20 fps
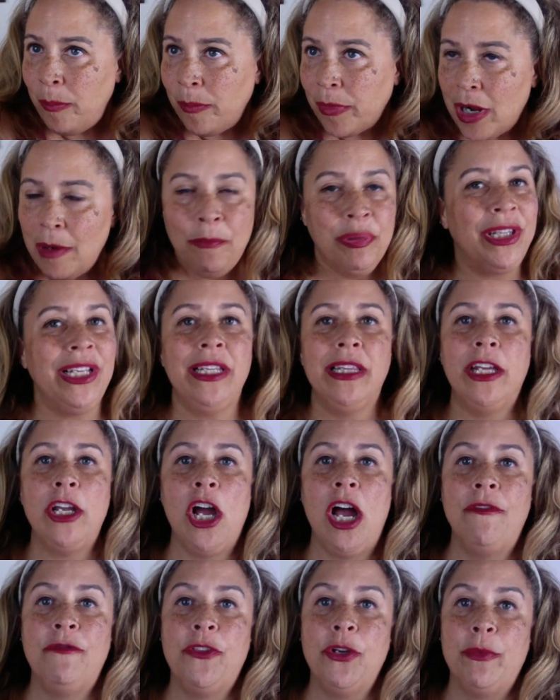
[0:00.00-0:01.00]
completely
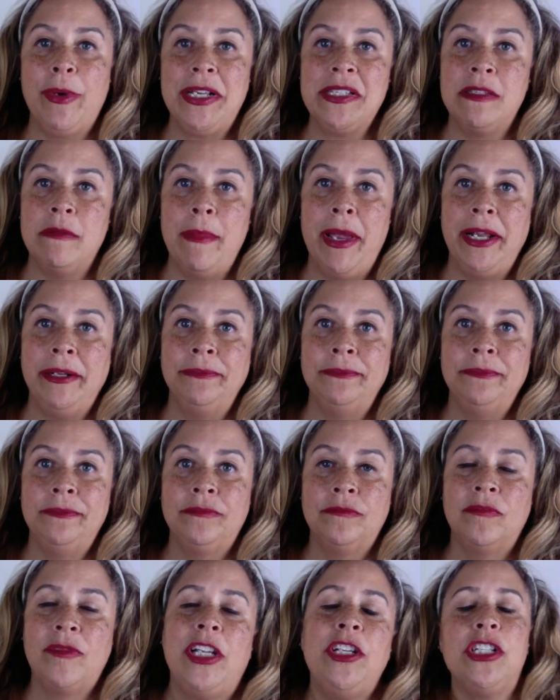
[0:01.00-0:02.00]
off their resume.
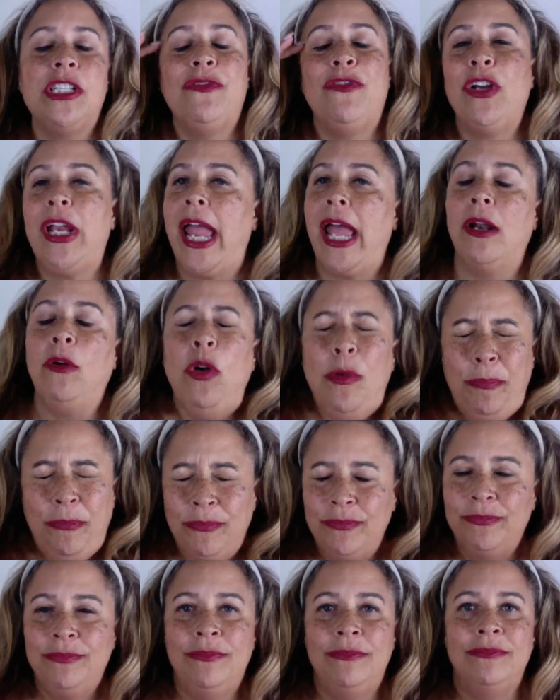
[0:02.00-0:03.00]
They just forget. Whoop,
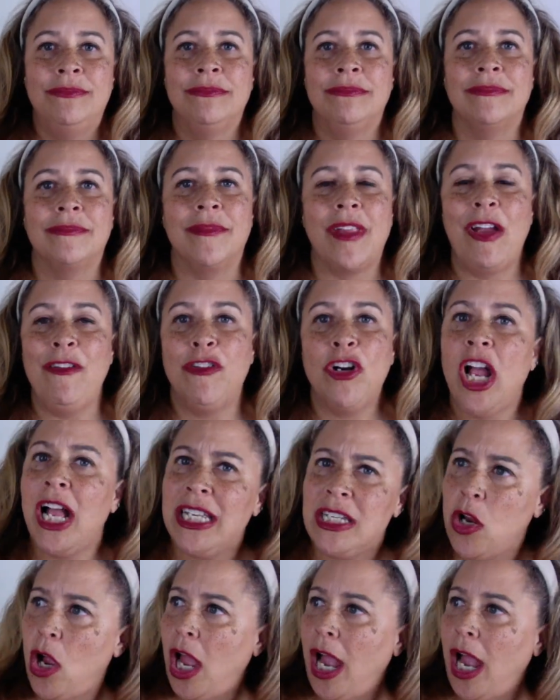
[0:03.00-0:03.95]
I forgot.